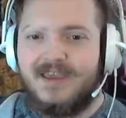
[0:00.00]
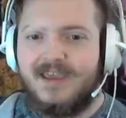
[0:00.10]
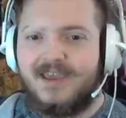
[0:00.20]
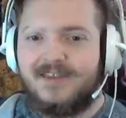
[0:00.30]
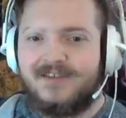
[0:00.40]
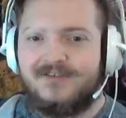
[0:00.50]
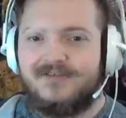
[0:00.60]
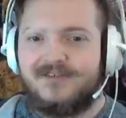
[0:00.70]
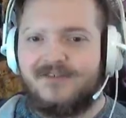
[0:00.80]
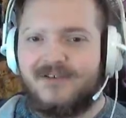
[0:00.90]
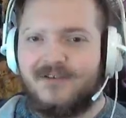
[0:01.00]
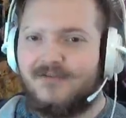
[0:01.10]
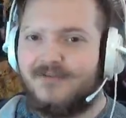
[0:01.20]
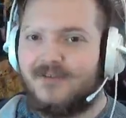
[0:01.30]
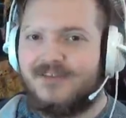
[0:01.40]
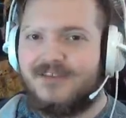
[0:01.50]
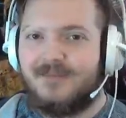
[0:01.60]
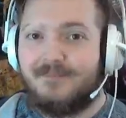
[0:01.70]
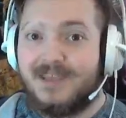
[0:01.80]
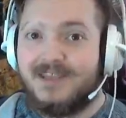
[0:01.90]
And then you use a Feral Frenzy
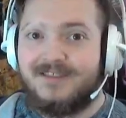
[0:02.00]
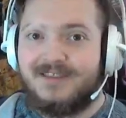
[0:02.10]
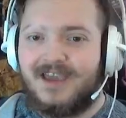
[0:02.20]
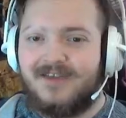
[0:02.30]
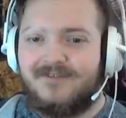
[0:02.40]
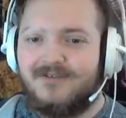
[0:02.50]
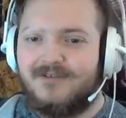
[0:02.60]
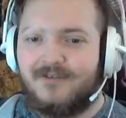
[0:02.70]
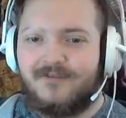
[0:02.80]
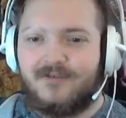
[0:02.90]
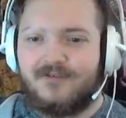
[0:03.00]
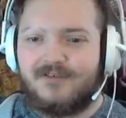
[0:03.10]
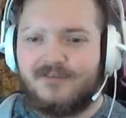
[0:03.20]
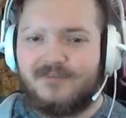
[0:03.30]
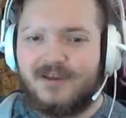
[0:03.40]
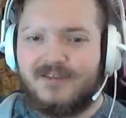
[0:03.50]
immediately after into a Ferocious Bite.